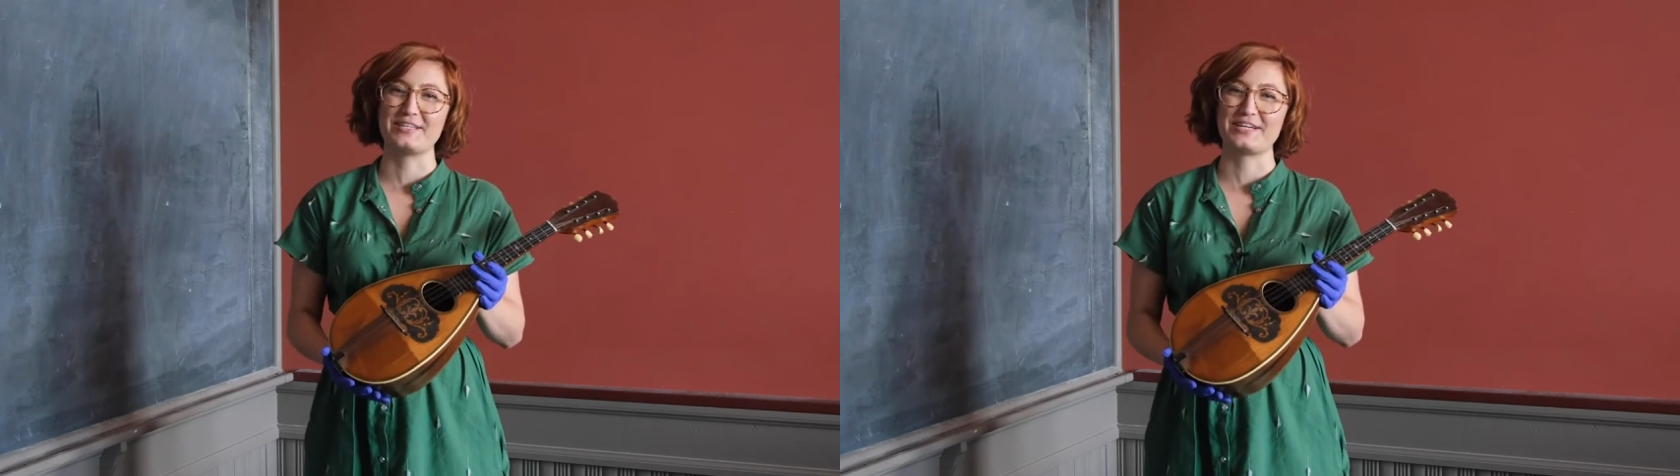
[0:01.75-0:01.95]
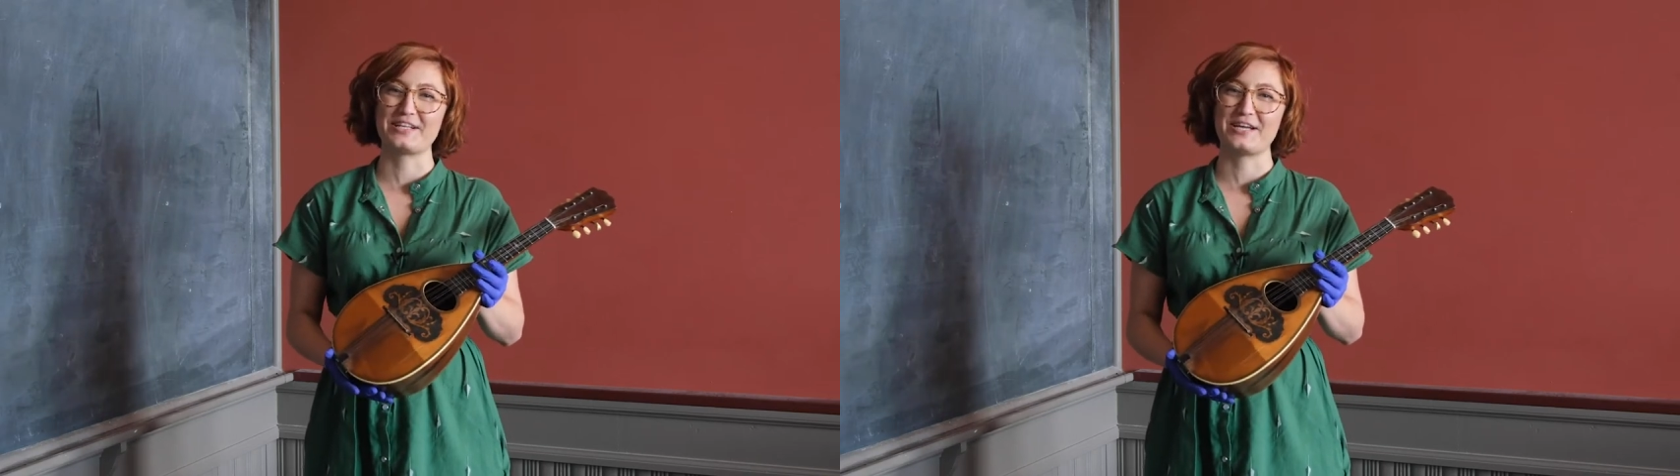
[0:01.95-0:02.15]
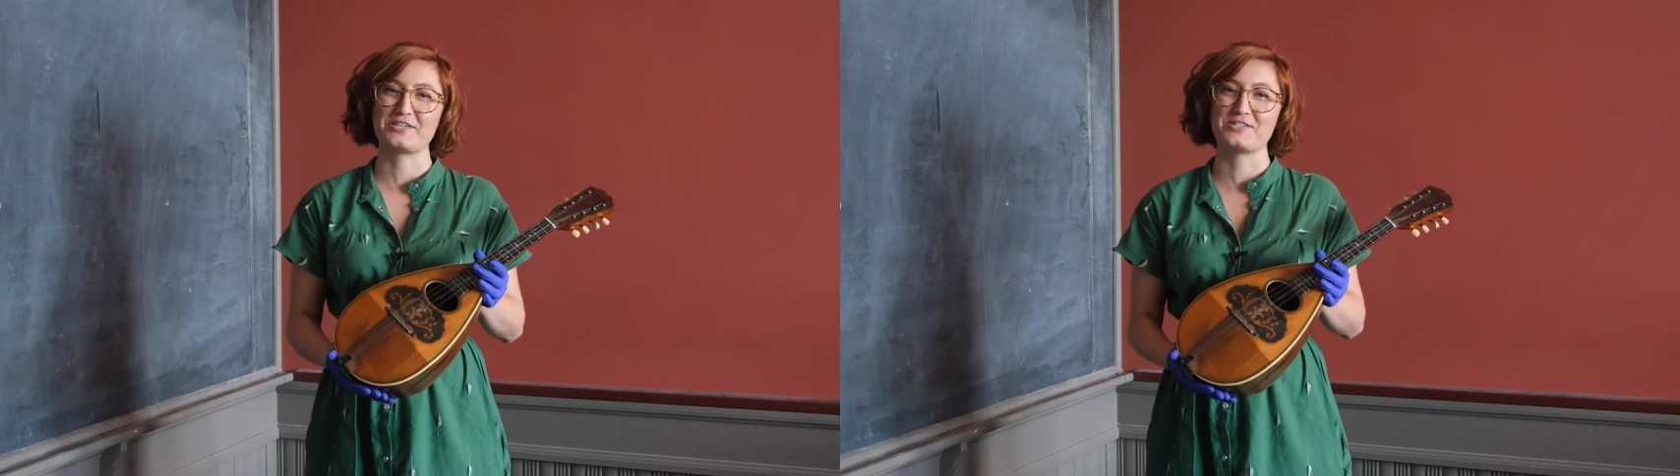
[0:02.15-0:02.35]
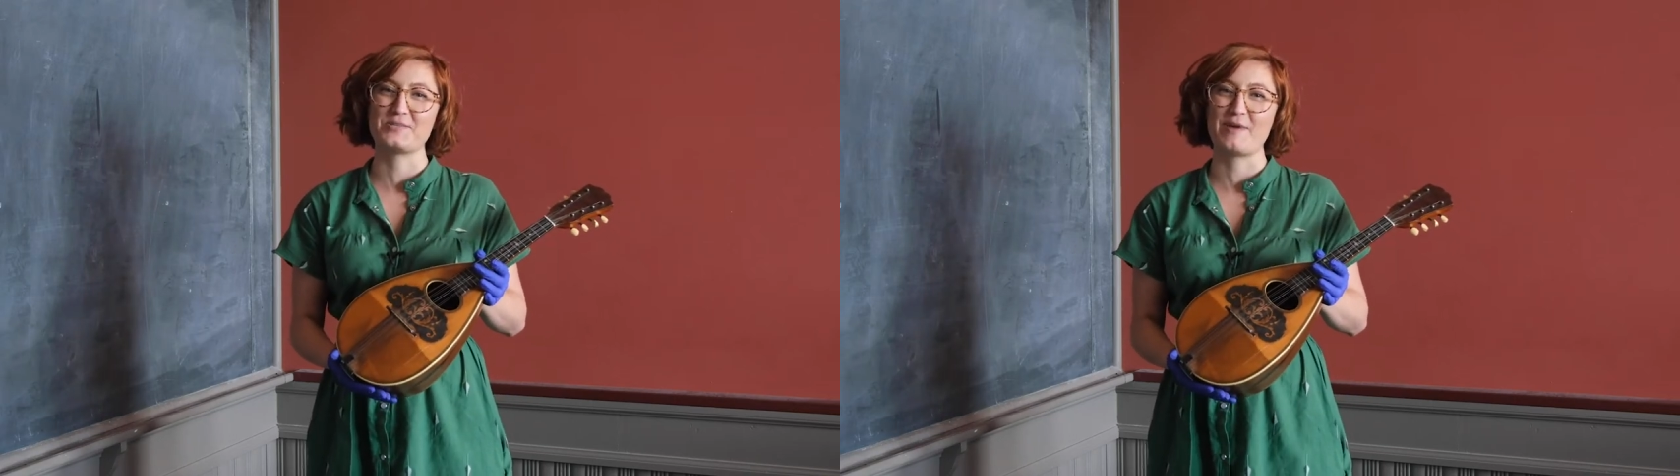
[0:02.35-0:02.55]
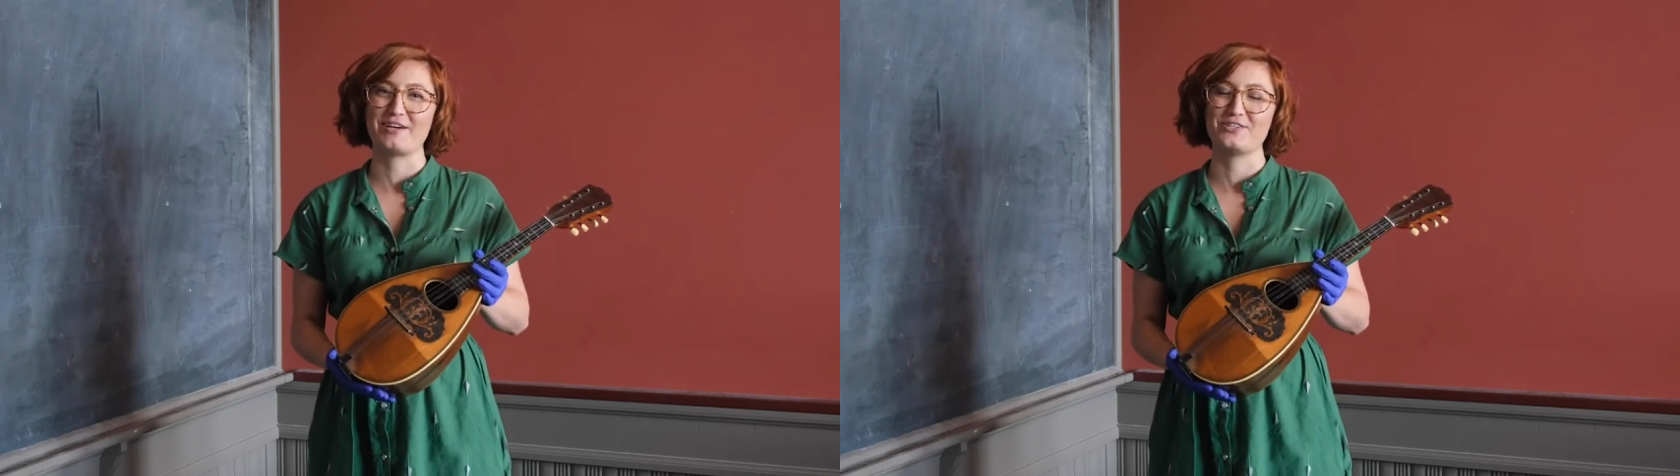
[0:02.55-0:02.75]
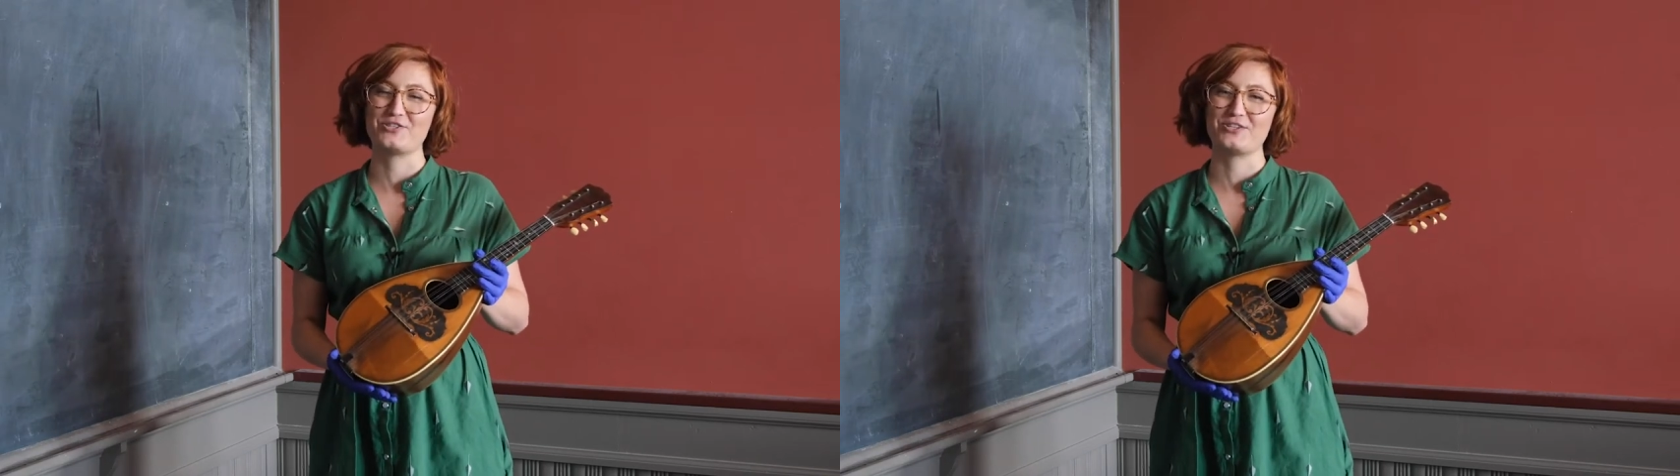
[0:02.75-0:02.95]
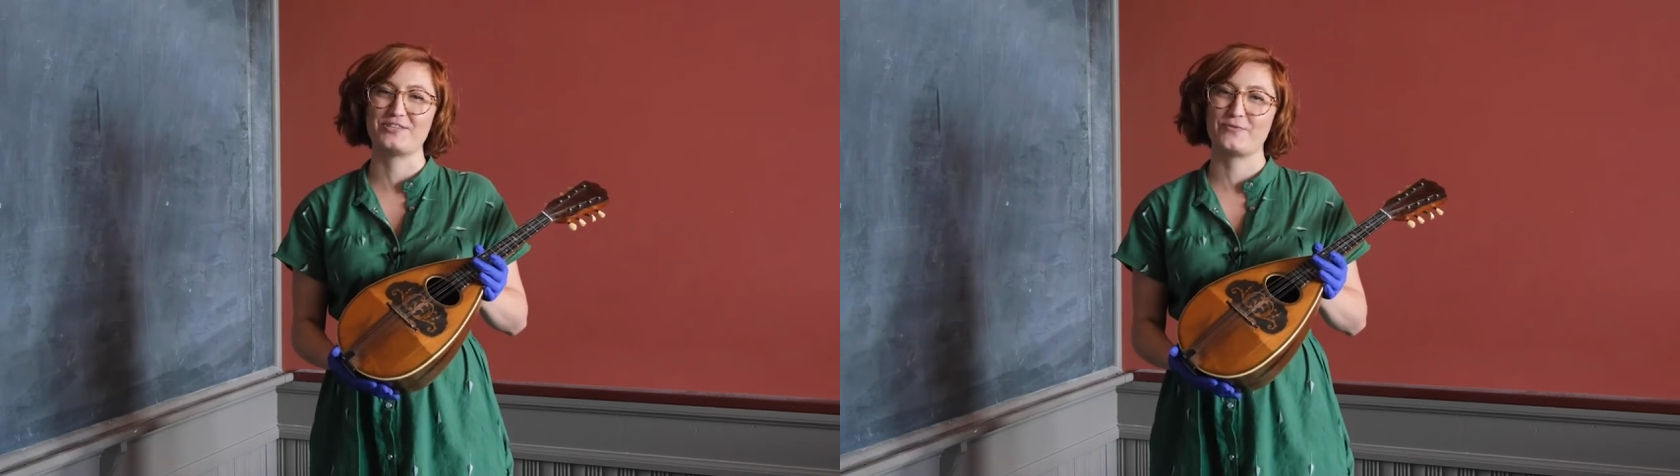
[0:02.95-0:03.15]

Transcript: the Collections Manager at